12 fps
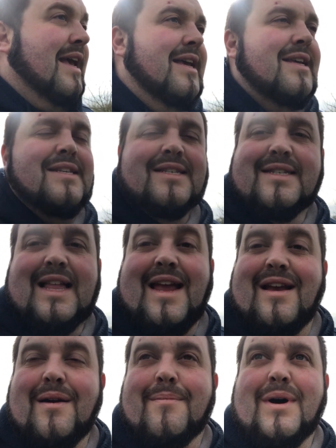
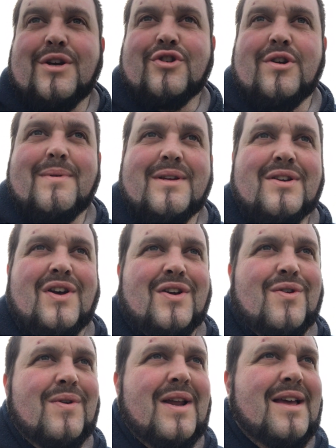steak mushroom, as I
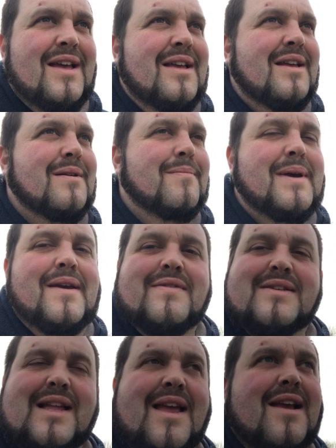call it, beef
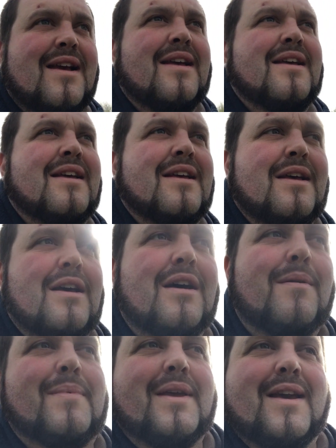steak.
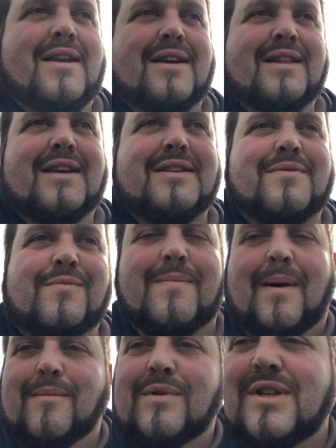But yeah, look at this, what
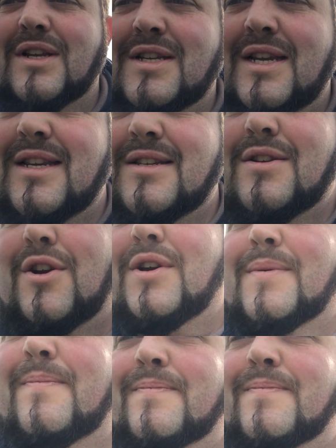Mum wants to show you.